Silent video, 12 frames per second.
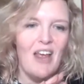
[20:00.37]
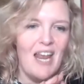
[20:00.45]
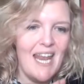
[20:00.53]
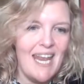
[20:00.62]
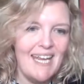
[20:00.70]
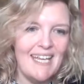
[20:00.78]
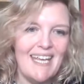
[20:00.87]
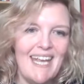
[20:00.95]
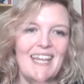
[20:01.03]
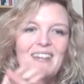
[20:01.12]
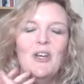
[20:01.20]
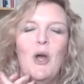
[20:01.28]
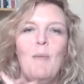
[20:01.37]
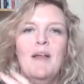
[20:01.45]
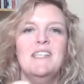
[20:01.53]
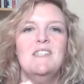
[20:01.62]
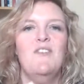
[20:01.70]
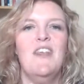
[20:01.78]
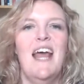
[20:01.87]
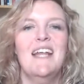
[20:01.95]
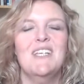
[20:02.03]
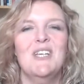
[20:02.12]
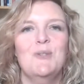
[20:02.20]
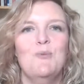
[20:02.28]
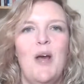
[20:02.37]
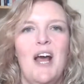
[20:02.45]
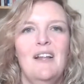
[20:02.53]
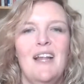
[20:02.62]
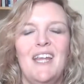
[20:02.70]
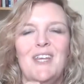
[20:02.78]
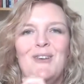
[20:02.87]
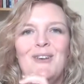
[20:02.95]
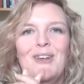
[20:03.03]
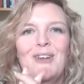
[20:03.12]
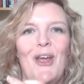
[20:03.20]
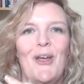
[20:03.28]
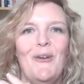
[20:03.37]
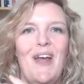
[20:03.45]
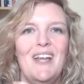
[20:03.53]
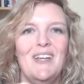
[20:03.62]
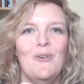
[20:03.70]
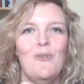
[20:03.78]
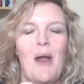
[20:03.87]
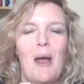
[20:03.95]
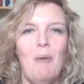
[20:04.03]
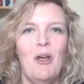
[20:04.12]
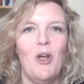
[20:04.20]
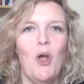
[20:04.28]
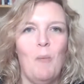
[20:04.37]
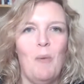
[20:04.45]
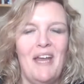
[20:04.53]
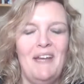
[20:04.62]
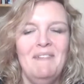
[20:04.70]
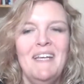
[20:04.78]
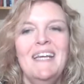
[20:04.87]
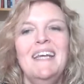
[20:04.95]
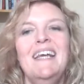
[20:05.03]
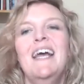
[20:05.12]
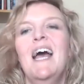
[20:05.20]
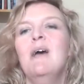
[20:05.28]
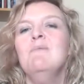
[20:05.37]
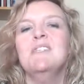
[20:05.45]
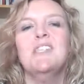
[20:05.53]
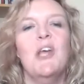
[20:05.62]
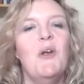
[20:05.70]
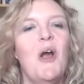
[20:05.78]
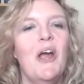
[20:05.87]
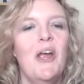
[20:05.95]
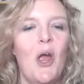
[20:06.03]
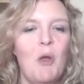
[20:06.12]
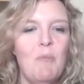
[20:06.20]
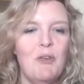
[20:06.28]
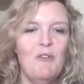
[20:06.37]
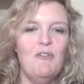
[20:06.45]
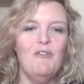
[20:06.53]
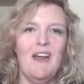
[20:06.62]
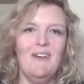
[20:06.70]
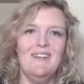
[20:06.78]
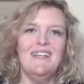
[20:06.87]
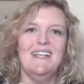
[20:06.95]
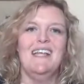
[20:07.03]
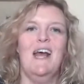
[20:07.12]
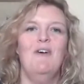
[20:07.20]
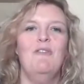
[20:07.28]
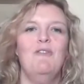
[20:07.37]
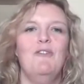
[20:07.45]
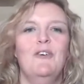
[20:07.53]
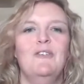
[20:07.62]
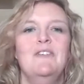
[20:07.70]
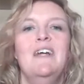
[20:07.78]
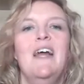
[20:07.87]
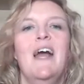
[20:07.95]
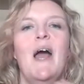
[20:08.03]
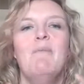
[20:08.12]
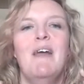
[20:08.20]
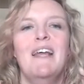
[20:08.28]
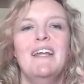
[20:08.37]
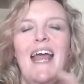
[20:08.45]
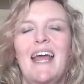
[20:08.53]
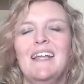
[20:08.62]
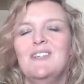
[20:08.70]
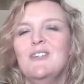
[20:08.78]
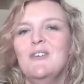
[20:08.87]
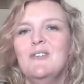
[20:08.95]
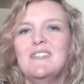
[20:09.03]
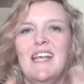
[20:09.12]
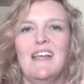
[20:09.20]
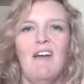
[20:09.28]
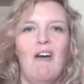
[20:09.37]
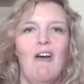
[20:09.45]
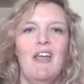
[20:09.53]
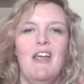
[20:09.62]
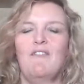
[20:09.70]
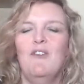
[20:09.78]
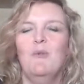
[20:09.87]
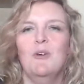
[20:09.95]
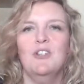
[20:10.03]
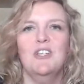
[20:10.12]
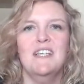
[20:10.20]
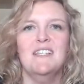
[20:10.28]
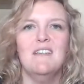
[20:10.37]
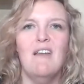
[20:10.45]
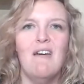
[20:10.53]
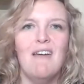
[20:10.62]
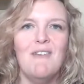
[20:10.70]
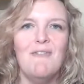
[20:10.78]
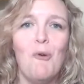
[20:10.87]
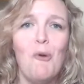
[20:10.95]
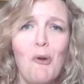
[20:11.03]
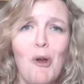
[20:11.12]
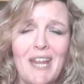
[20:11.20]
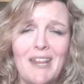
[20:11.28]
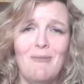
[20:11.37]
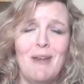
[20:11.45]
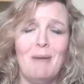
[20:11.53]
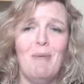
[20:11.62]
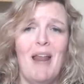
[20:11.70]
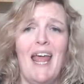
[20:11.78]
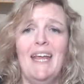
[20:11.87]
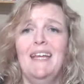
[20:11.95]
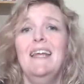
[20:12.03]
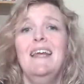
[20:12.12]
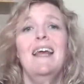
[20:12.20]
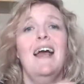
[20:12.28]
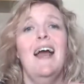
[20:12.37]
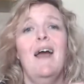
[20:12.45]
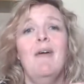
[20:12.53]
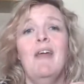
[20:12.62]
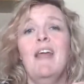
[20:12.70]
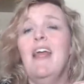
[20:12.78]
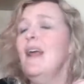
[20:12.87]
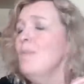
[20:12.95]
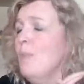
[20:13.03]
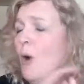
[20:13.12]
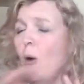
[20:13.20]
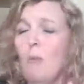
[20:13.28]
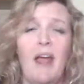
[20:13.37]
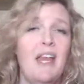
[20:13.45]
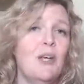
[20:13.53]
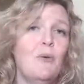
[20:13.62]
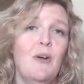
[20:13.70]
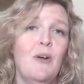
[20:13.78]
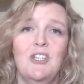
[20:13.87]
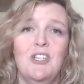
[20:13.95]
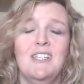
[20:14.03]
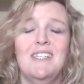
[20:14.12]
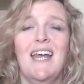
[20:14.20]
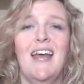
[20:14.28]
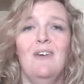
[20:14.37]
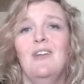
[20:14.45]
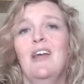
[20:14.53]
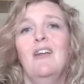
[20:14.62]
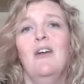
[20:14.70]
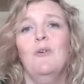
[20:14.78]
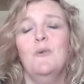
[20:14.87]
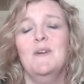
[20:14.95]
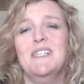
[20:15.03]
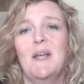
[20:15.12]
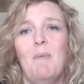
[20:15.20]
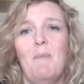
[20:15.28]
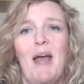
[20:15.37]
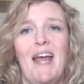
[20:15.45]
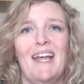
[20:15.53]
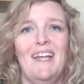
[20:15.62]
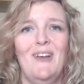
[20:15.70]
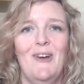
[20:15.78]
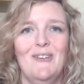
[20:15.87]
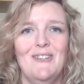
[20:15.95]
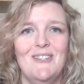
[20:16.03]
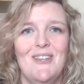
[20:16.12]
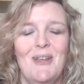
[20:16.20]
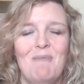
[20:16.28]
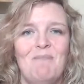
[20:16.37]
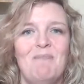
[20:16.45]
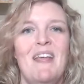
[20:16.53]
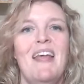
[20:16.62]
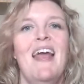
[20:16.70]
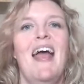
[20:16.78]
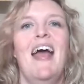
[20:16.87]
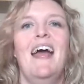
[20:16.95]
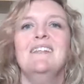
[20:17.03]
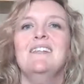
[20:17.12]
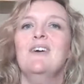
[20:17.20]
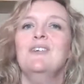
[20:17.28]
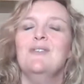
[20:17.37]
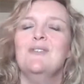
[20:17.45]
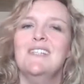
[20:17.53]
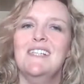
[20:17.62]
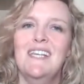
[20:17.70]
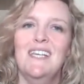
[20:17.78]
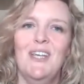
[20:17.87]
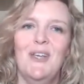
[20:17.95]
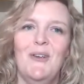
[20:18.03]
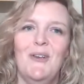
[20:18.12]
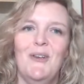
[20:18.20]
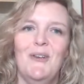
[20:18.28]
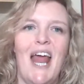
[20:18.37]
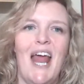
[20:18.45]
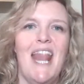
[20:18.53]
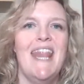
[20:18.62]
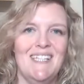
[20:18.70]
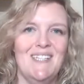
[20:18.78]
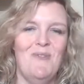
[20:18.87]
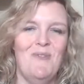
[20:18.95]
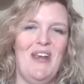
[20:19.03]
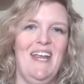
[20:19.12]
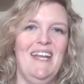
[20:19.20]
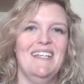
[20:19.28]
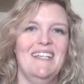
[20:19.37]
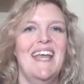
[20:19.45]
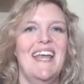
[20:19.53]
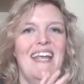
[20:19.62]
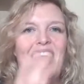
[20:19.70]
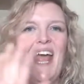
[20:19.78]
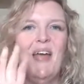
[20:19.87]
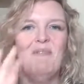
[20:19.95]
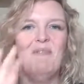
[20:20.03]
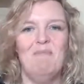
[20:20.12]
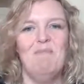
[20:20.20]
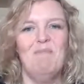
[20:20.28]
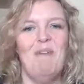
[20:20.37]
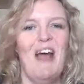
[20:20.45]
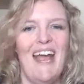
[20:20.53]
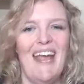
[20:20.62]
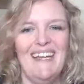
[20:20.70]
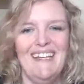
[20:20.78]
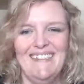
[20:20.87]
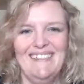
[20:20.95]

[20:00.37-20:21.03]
a link in the comments for that as well, and you can go and grab a copy. So I hope you found this helpful. Again, do say hi if you're watching this live or in the replay. Pop any questions down and I'll always come back and answer them. And I shall see you next week. Take care. Bye.